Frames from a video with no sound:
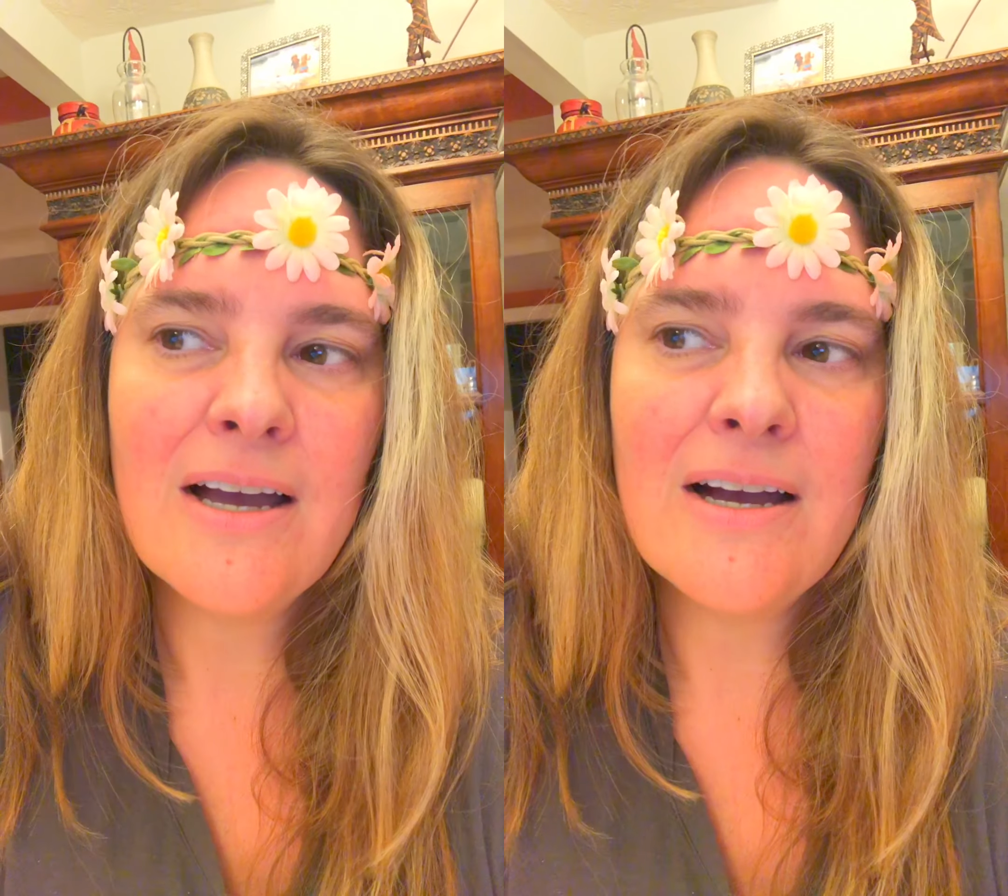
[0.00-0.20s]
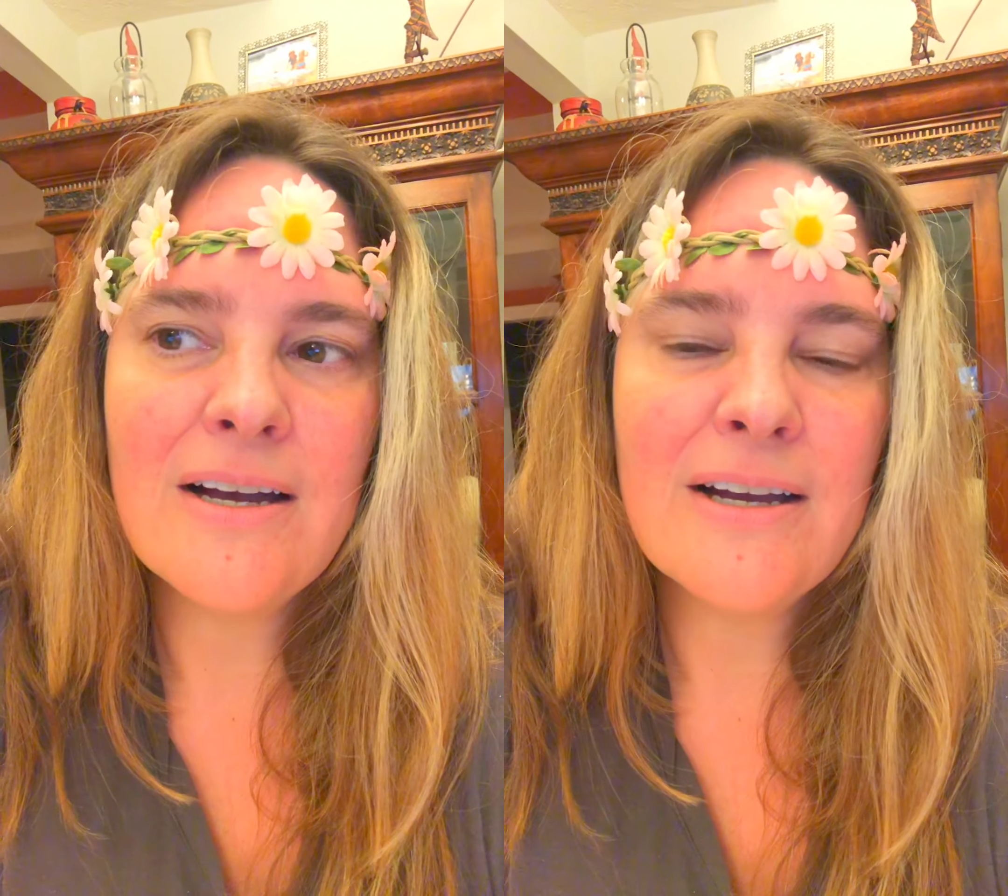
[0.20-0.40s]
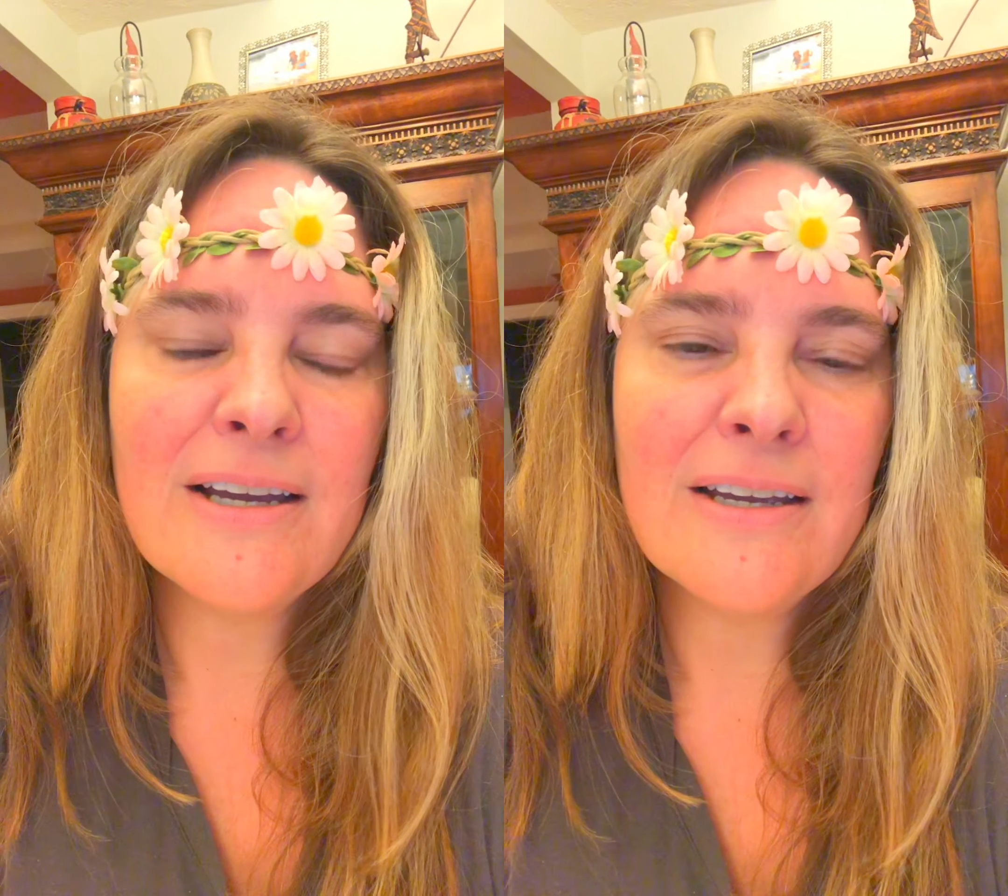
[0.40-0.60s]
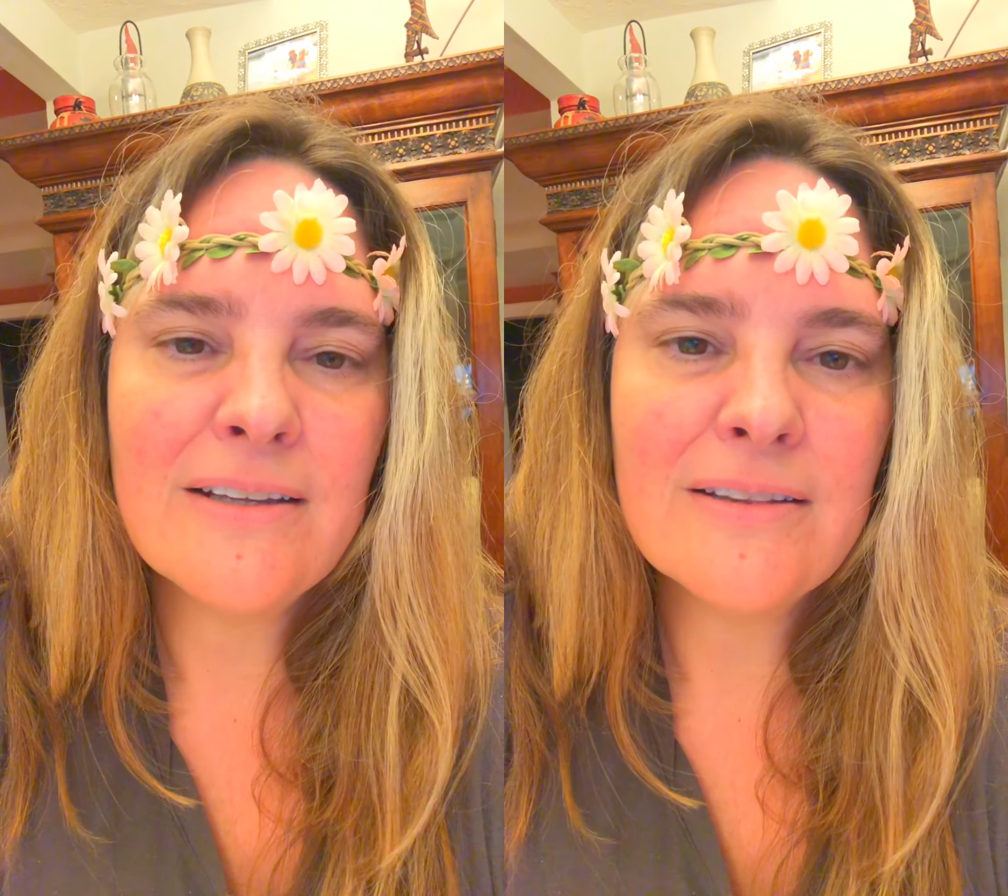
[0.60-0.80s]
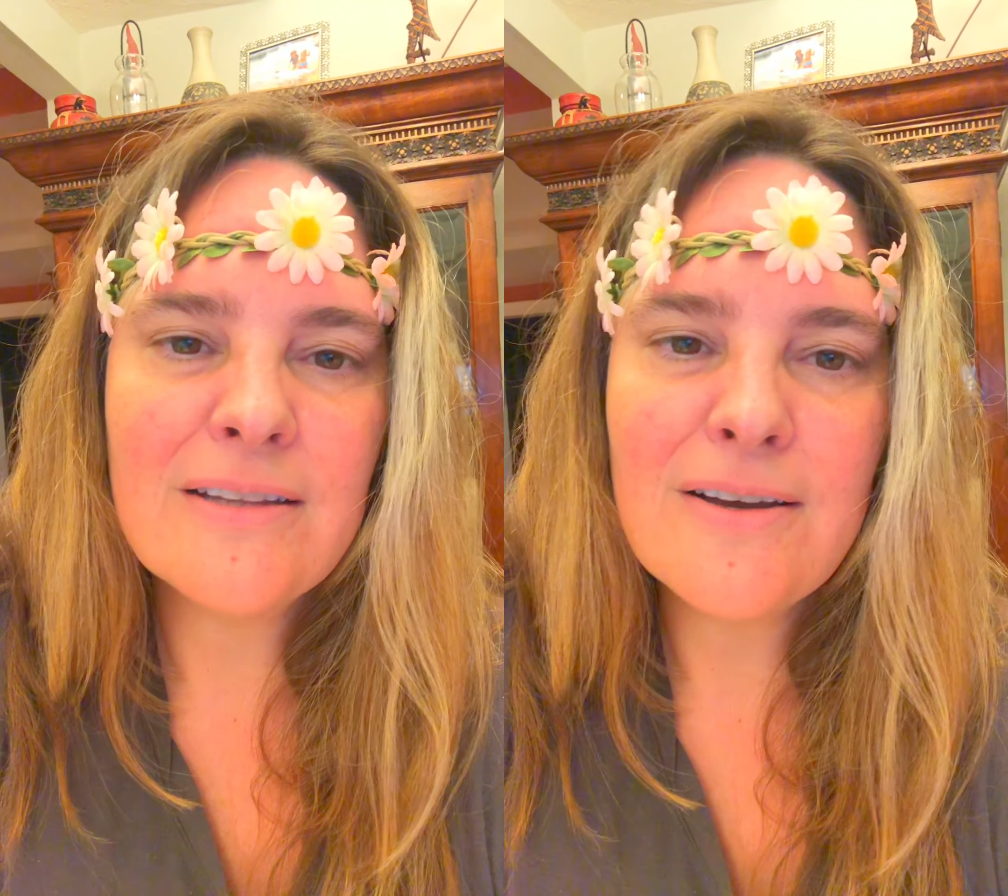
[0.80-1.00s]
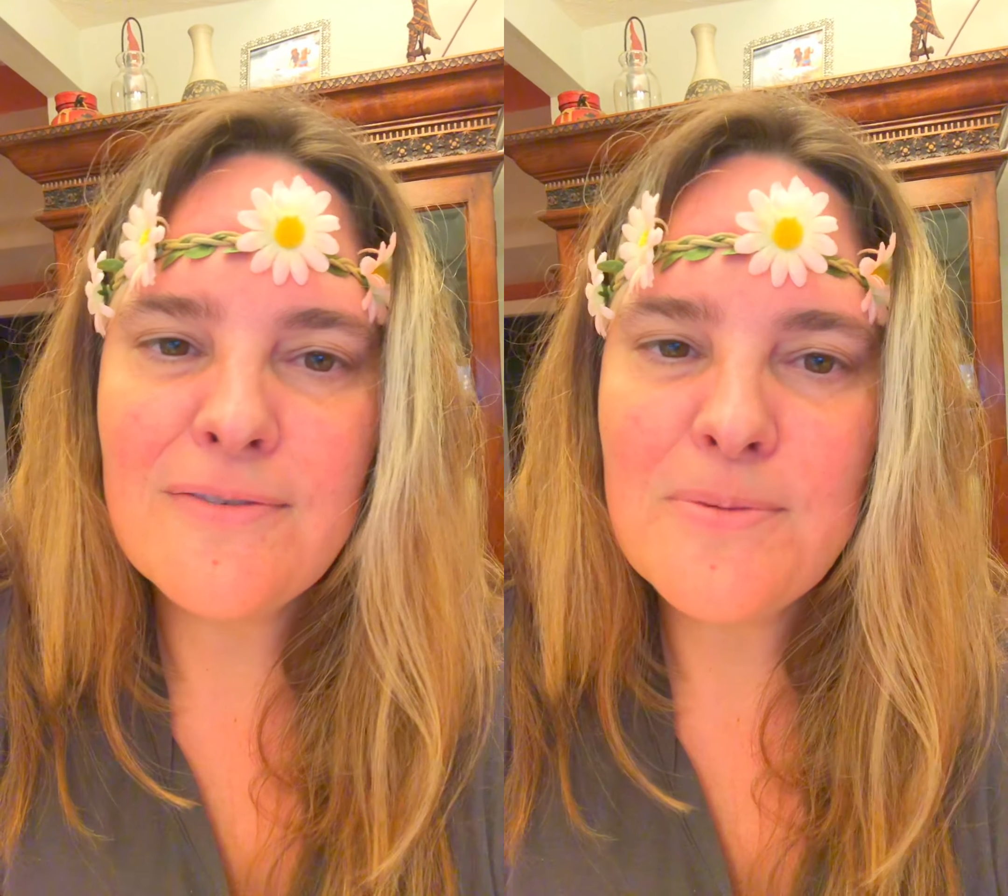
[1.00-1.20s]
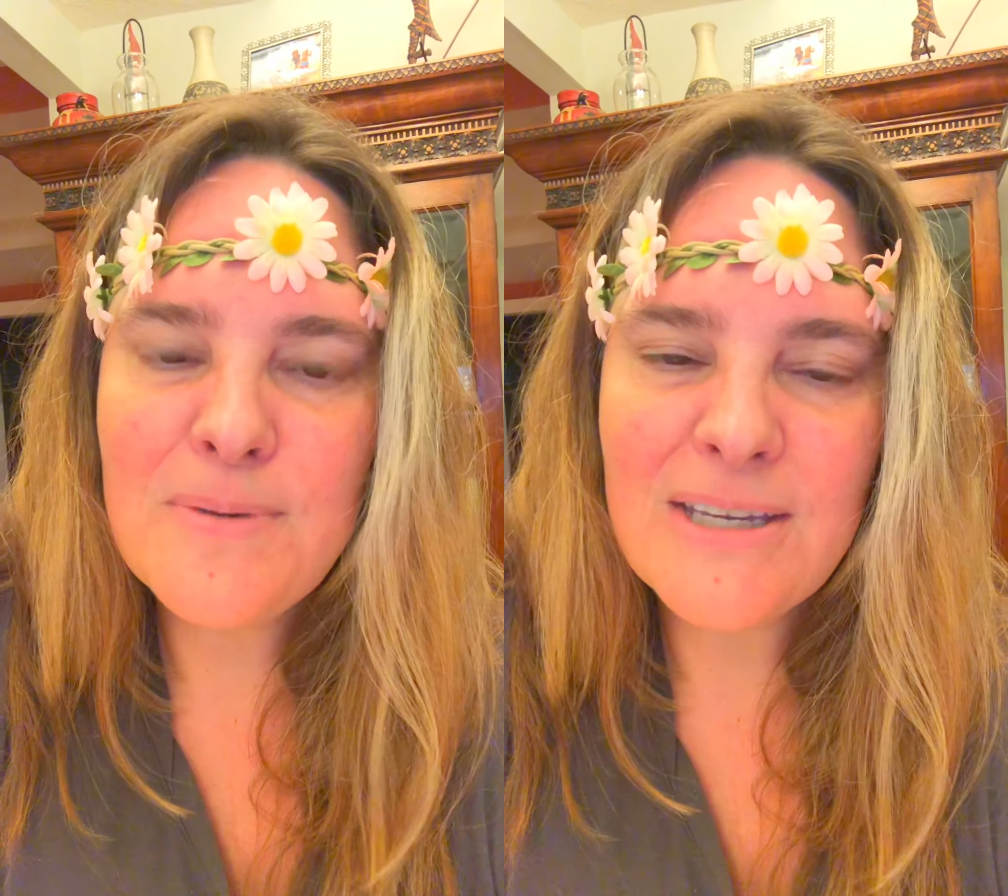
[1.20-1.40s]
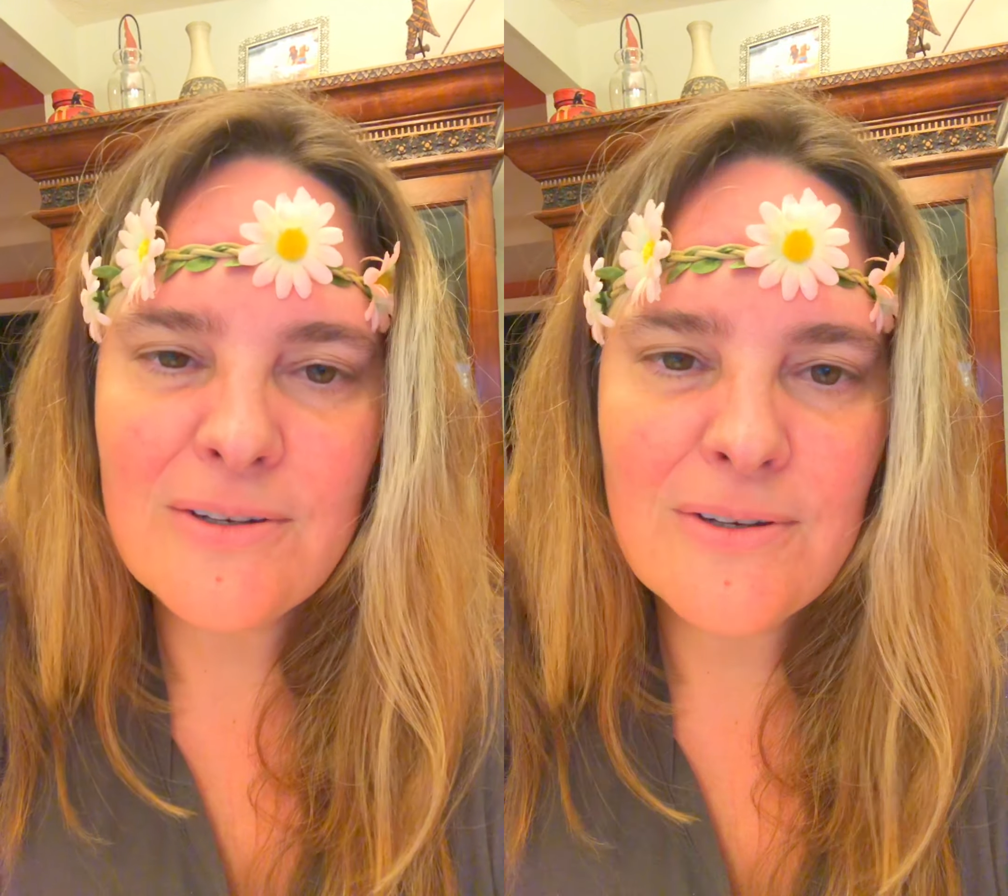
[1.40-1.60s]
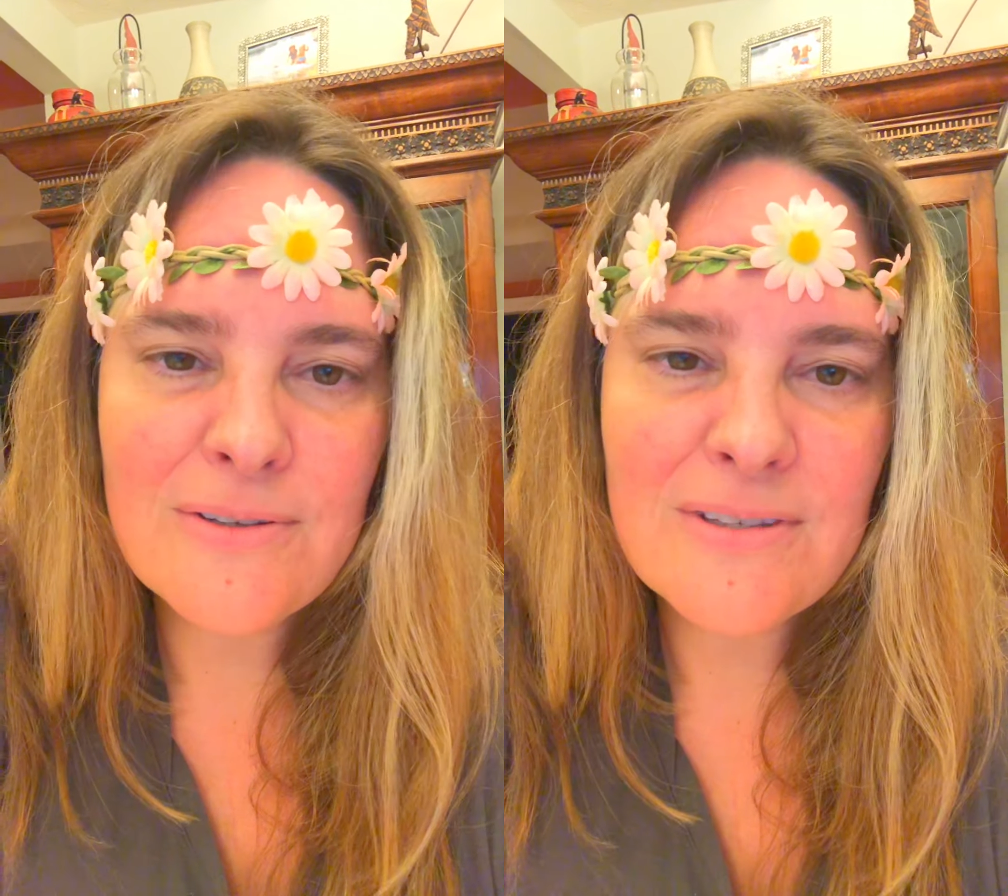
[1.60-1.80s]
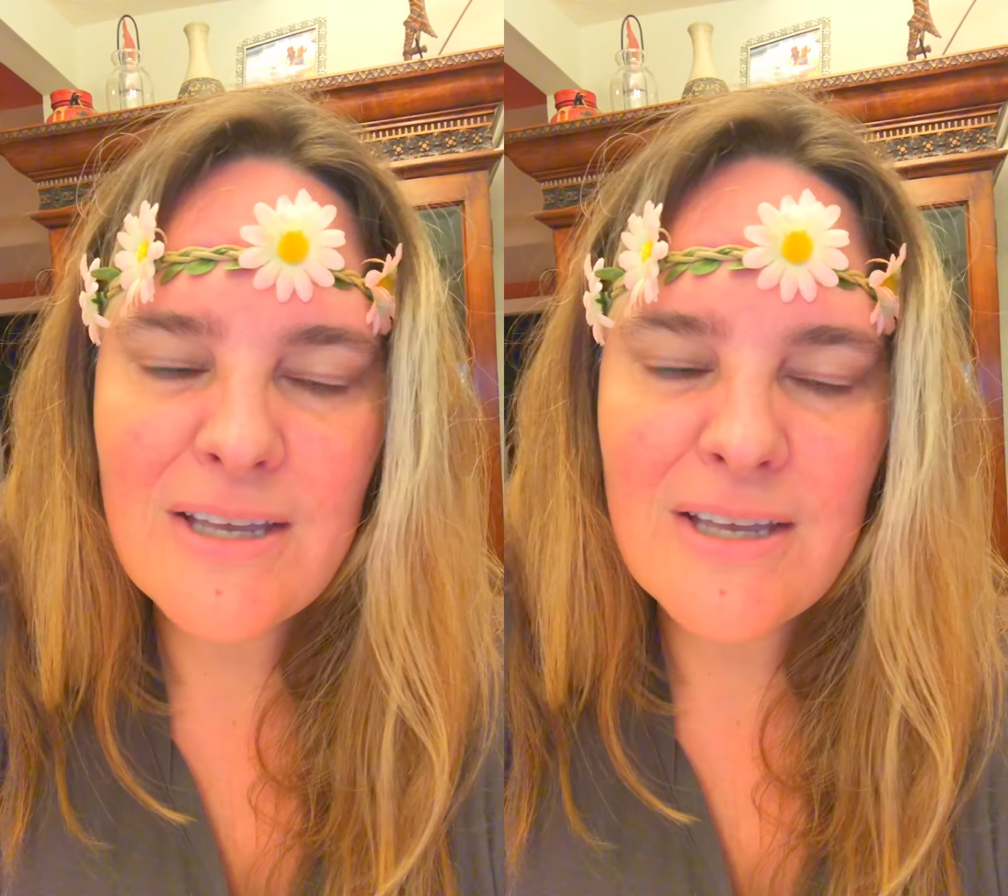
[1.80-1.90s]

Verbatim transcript: I love the Beatles.